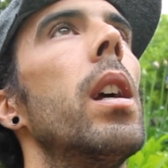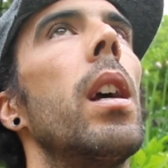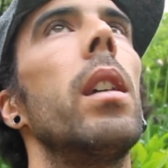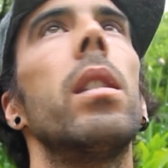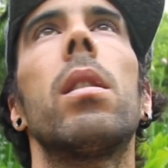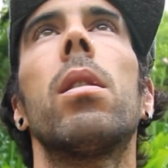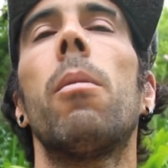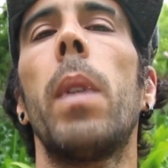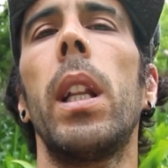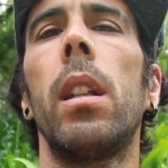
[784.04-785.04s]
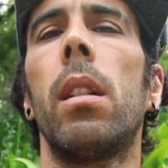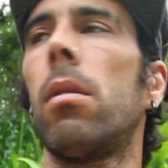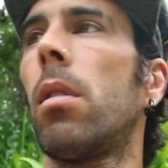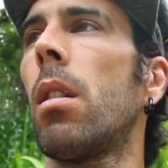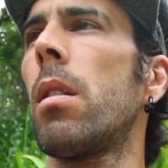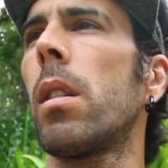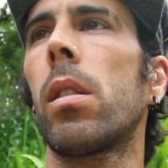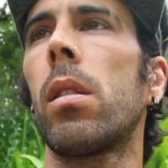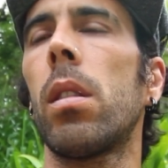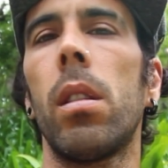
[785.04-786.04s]
yeah, it's so many
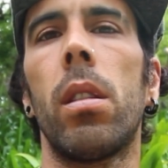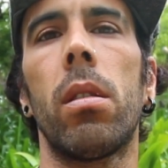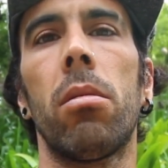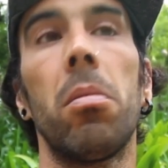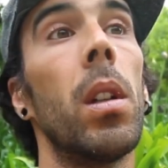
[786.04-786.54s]
tourists.